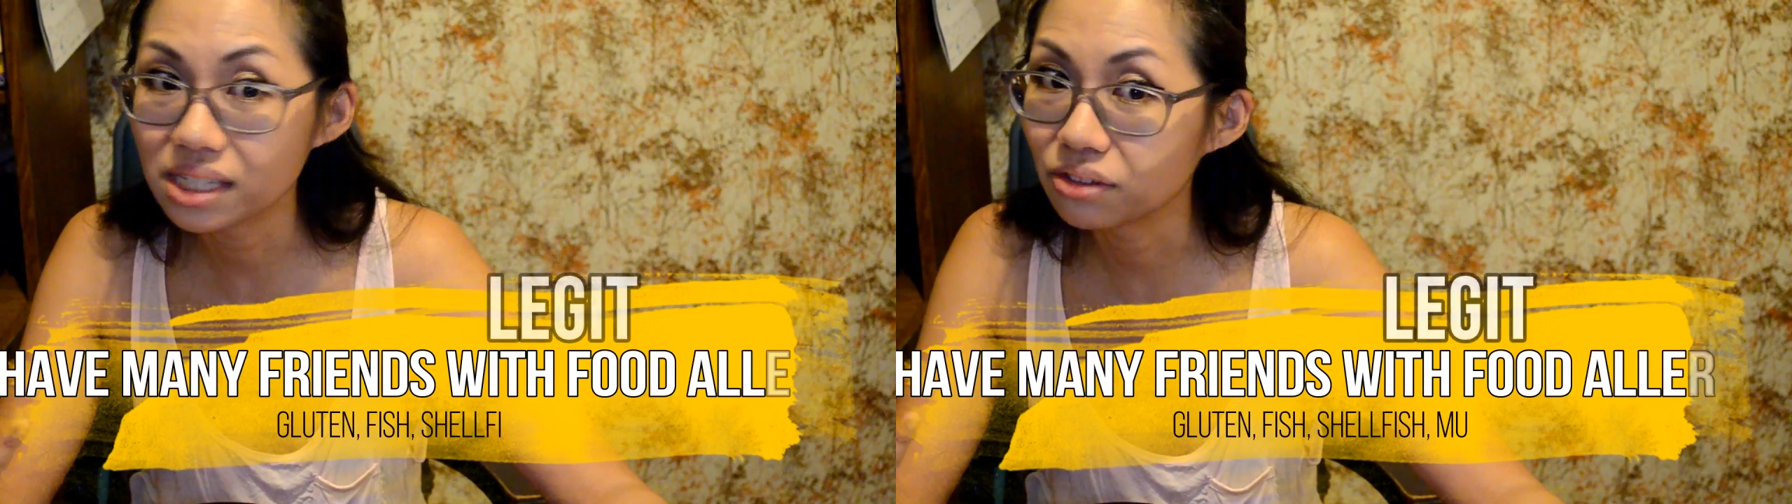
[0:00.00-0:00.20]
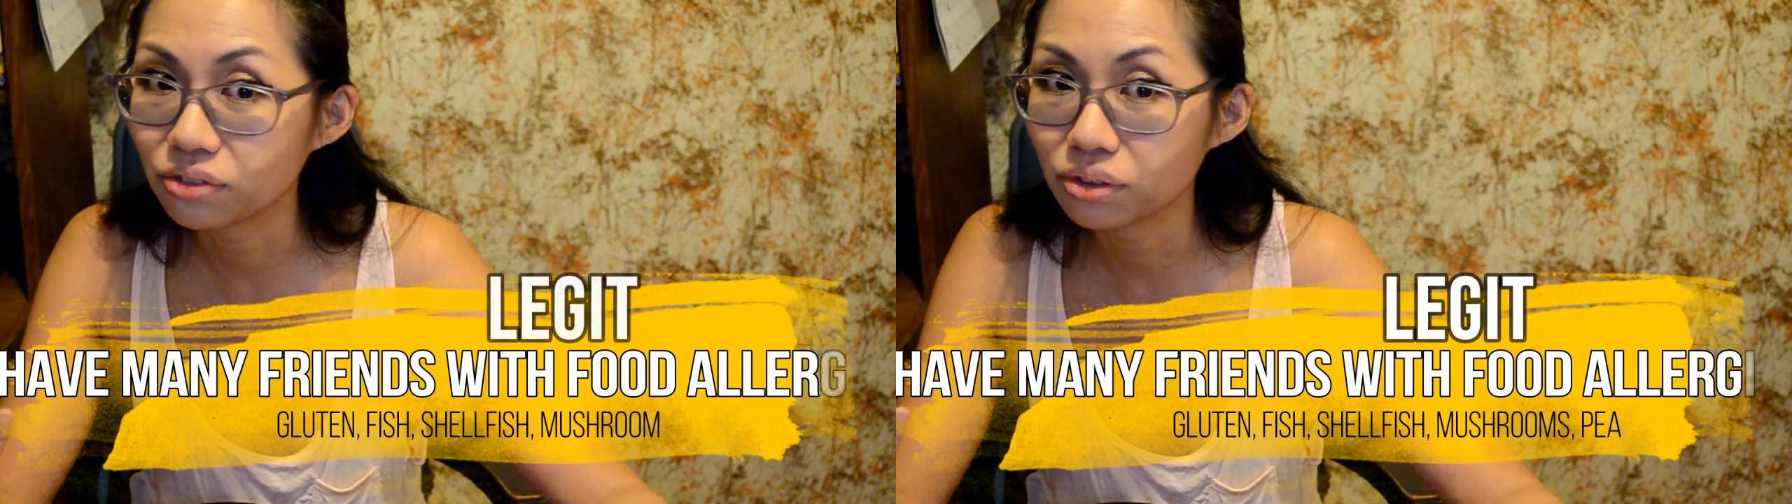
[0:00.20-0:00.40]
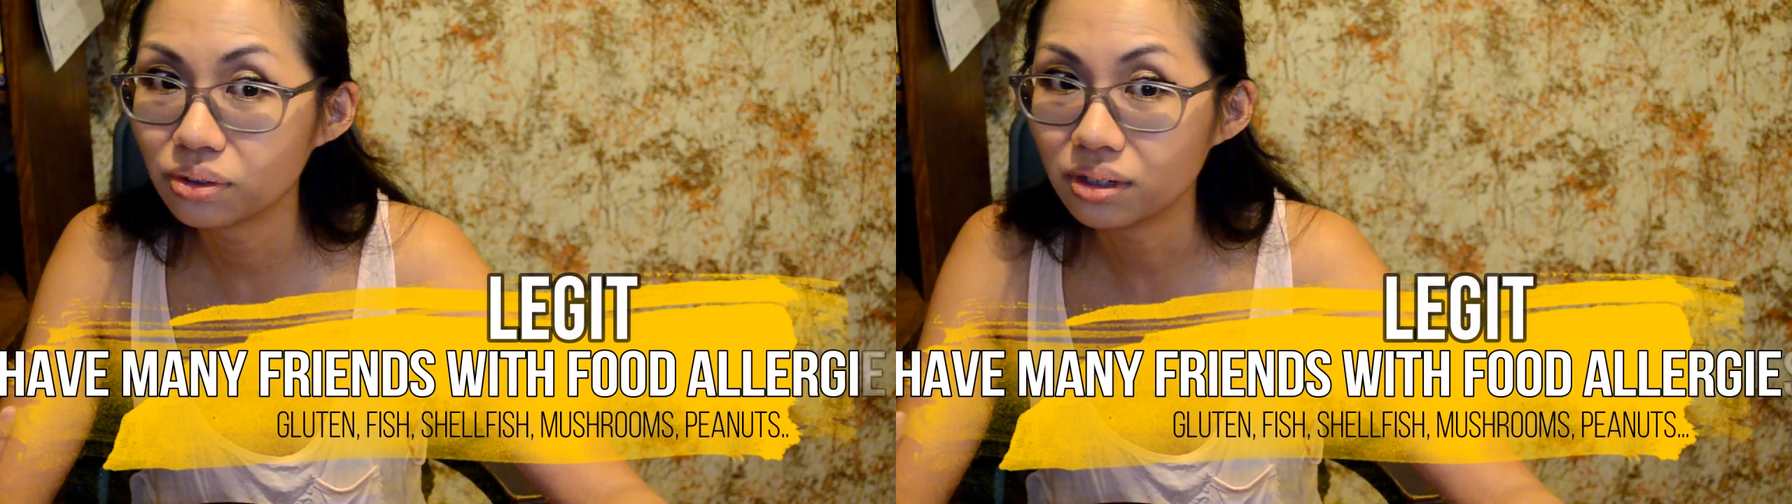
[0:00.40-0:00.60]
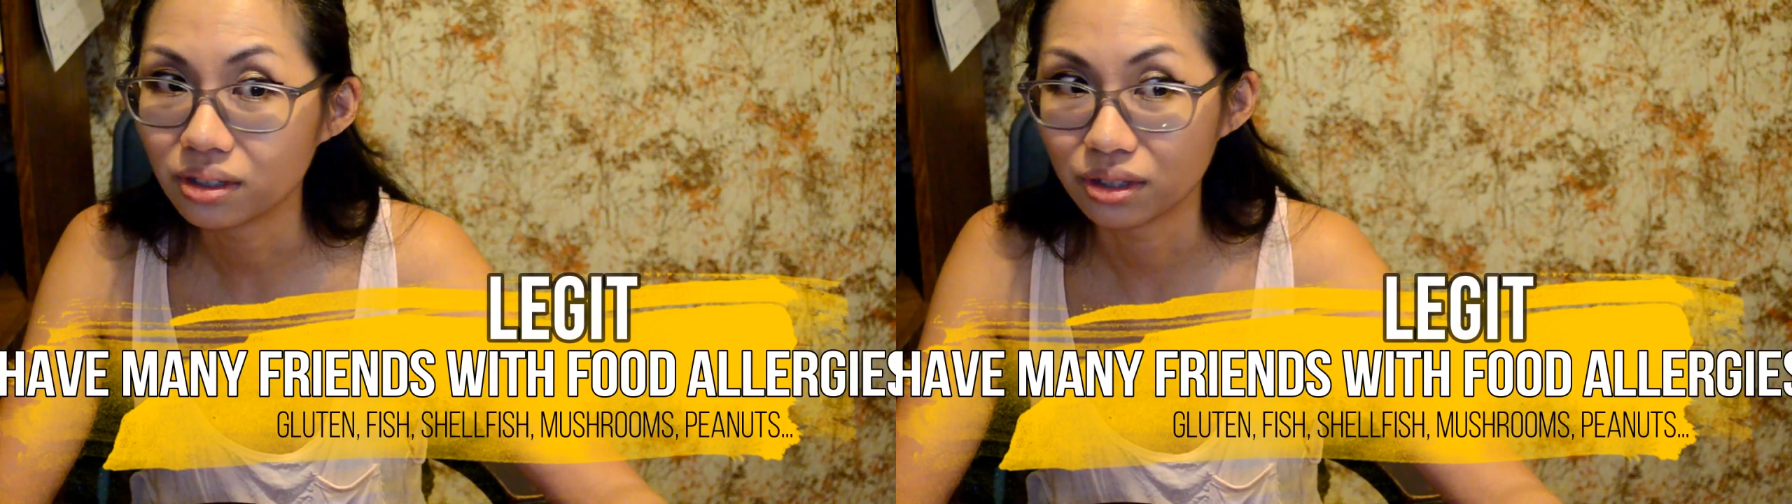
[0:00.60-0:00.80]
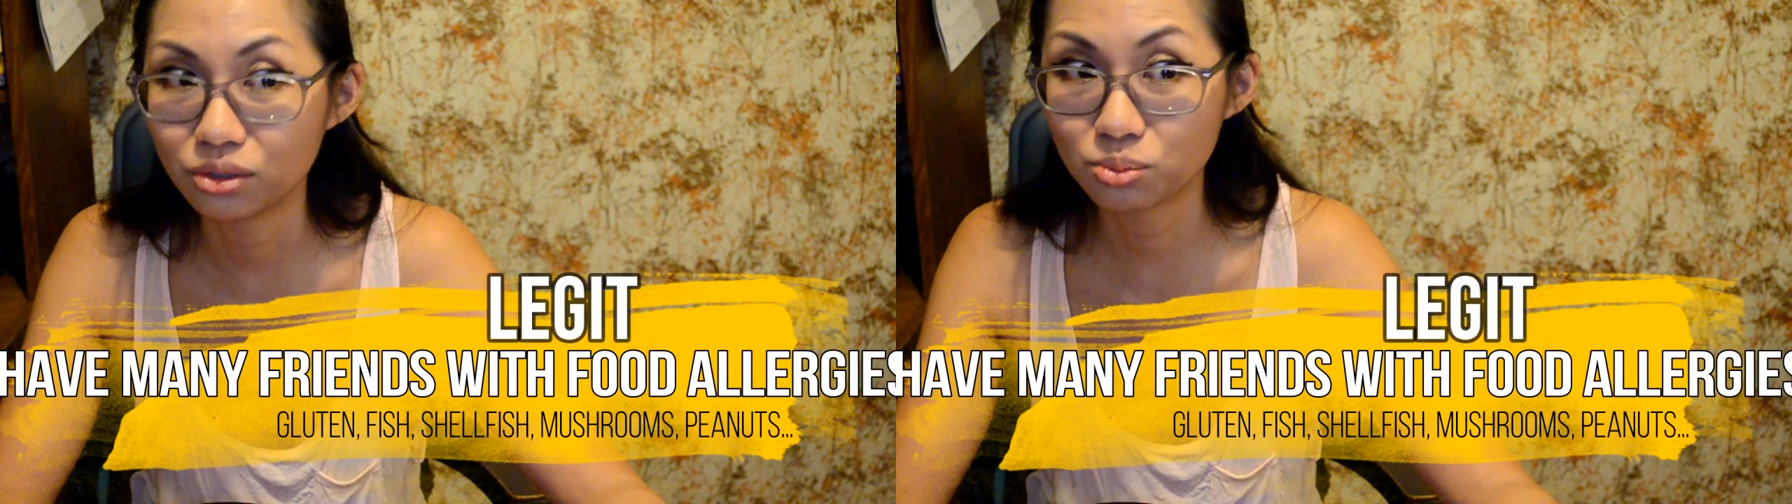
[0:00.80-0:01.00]
seafood,
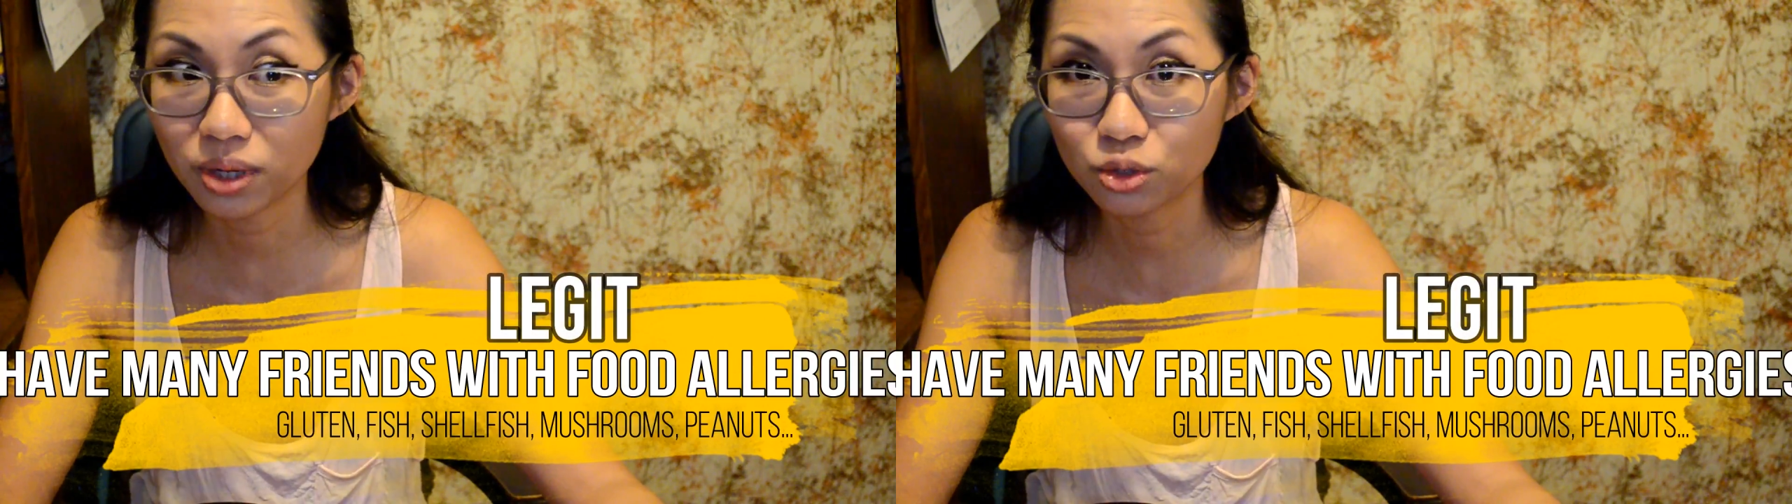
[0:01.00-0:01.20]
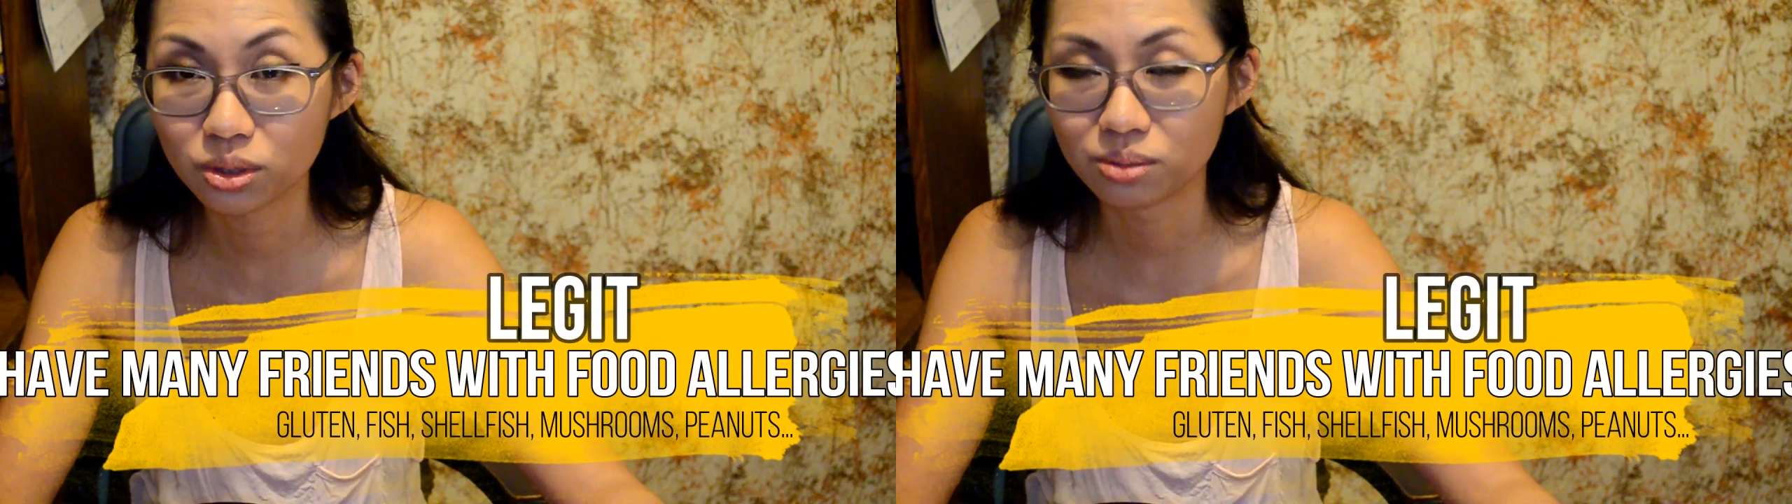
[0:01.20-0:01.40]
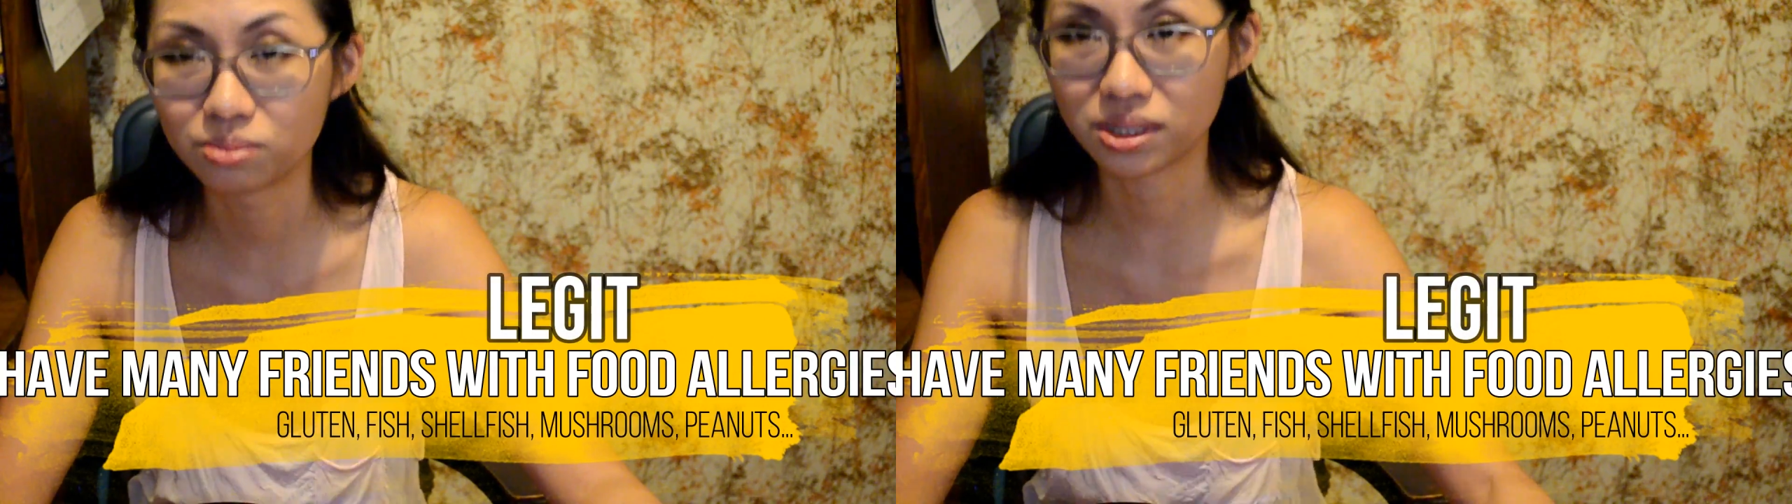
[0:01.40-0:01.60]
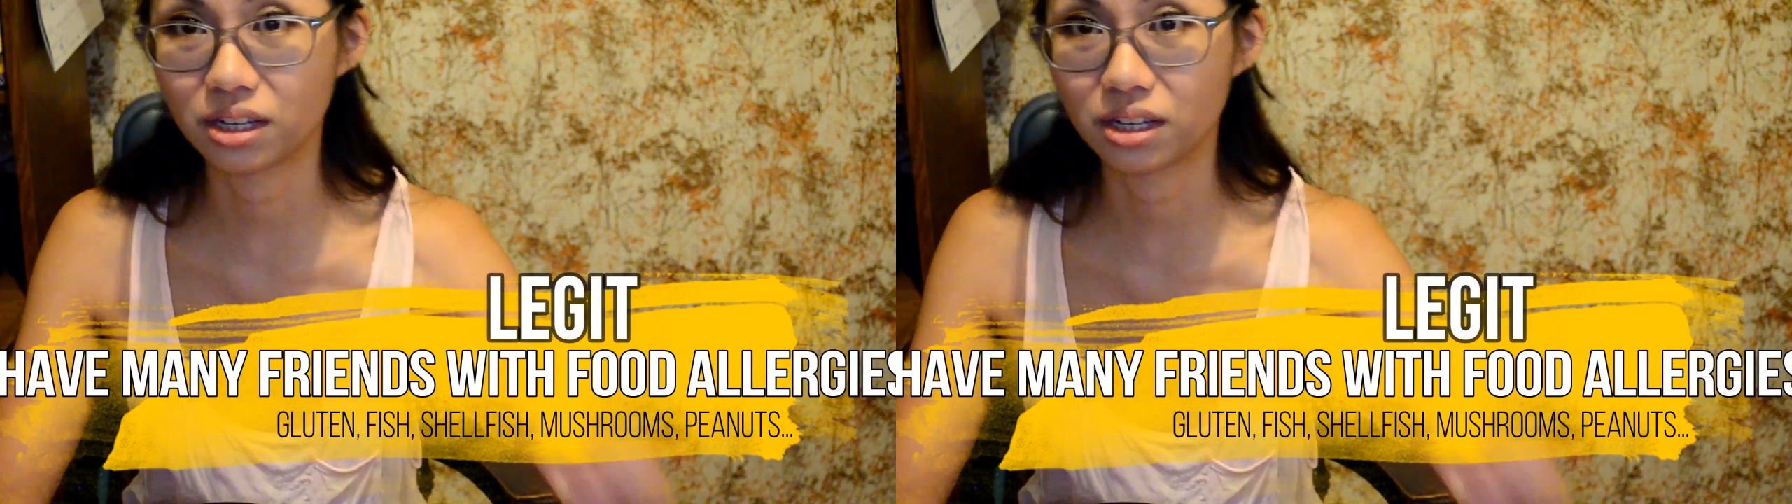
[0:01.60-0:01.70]
use mushrooms.